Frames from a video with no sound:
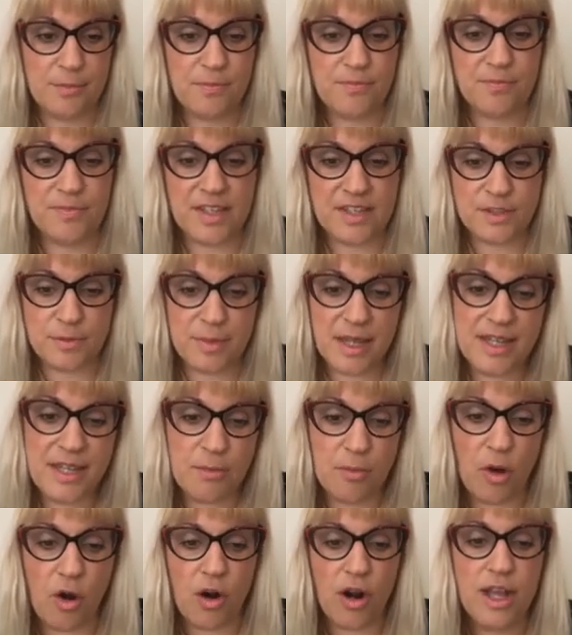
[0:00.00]
There's many
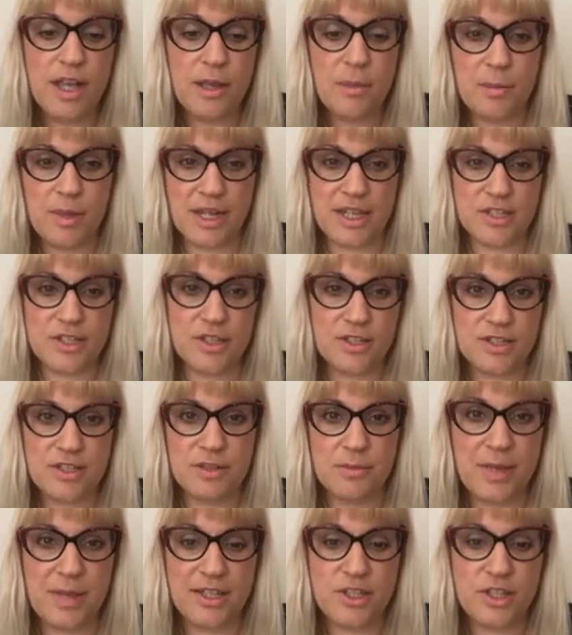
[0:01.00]
more, but I just
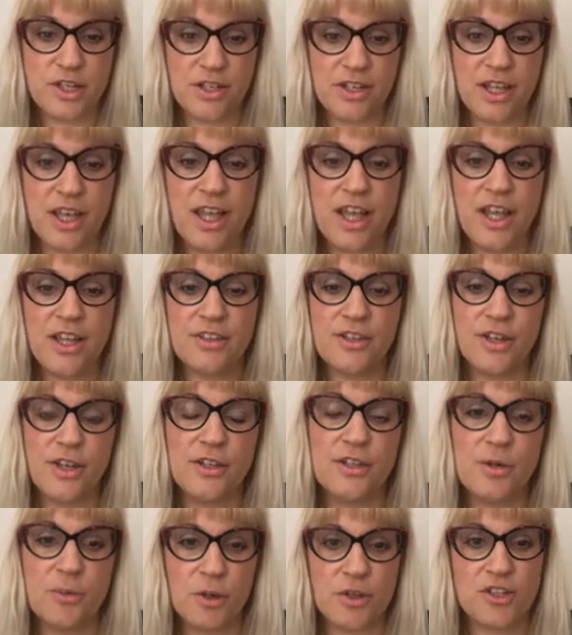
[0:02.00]
mentioned
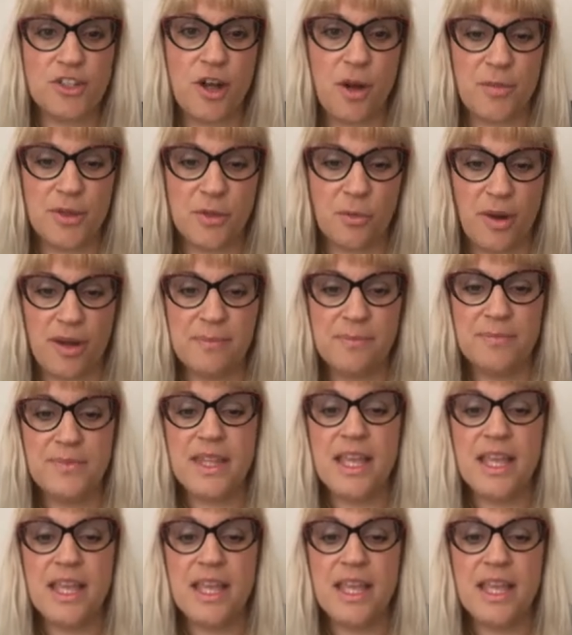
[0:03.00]
the most common one.